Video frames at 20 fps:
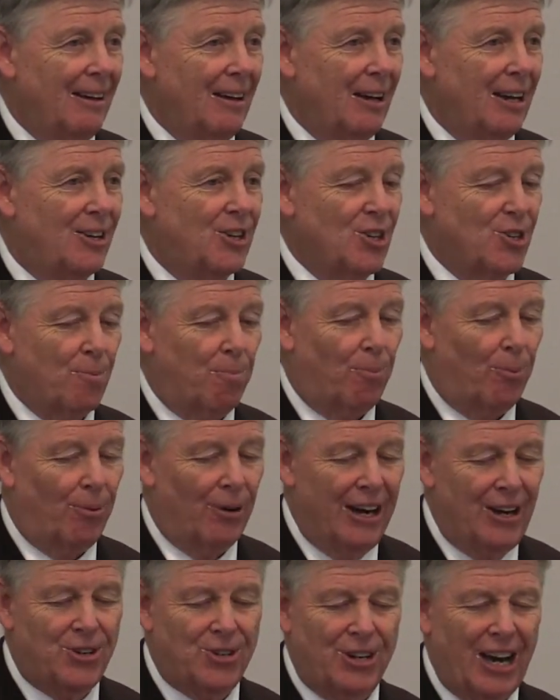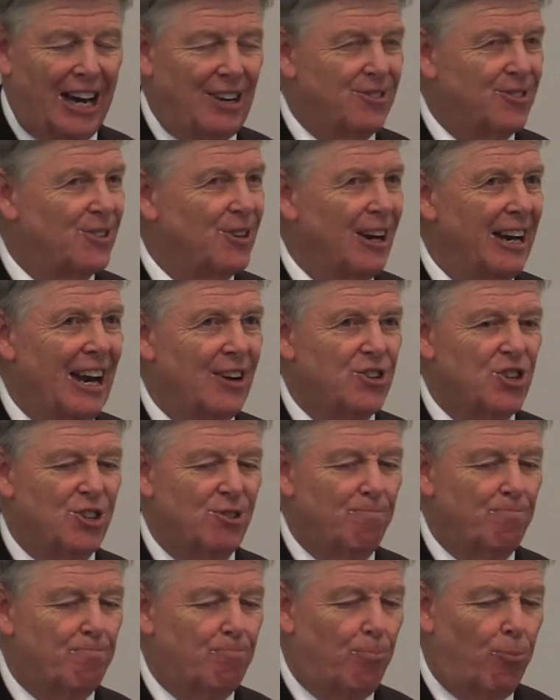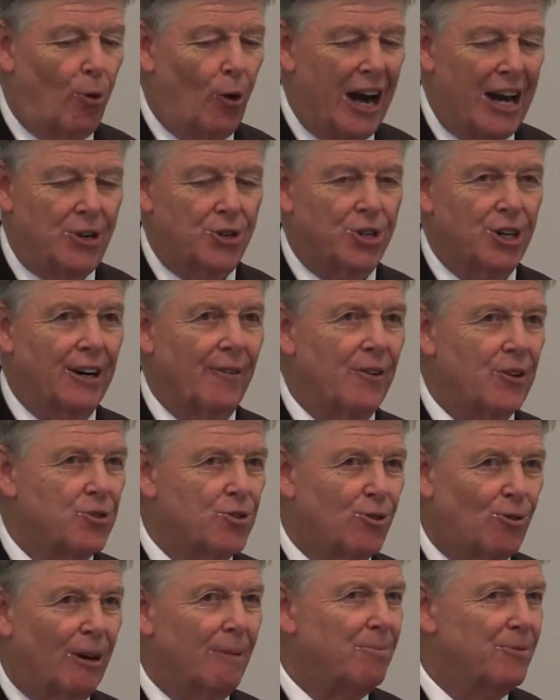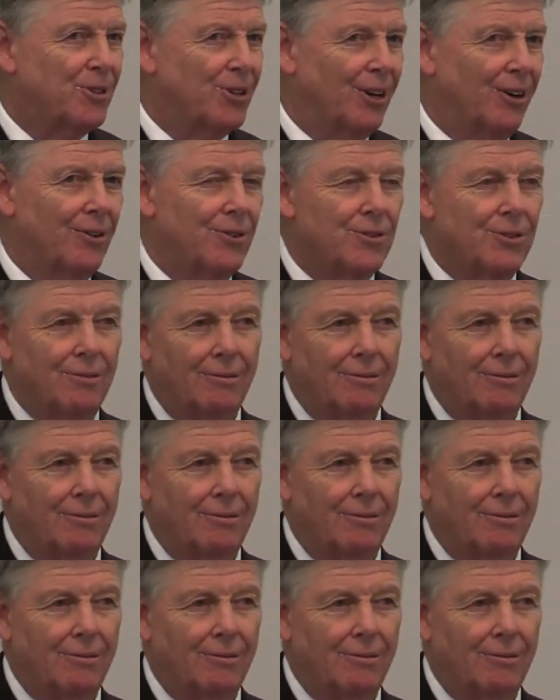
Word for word: Just appreciates the inspiration of the scriptures.